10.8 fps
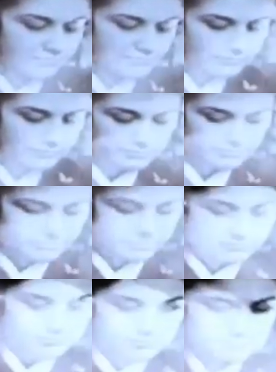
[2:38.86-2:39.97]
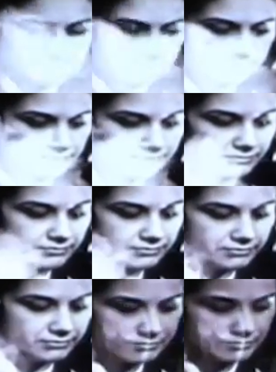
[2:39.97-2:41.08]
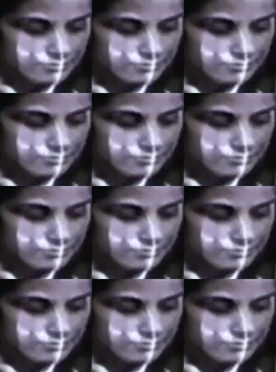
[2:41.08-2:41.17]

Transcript: They were driving trucks and buses and